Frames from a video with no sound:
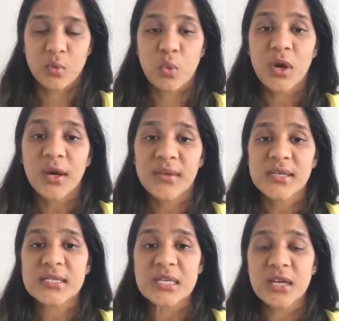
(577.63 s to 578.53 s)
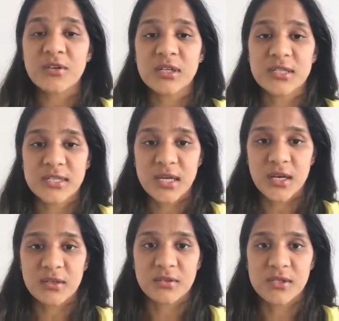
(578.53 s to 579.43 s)
What are their secret
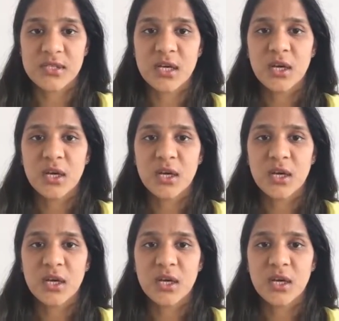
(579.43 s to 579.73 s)
desires?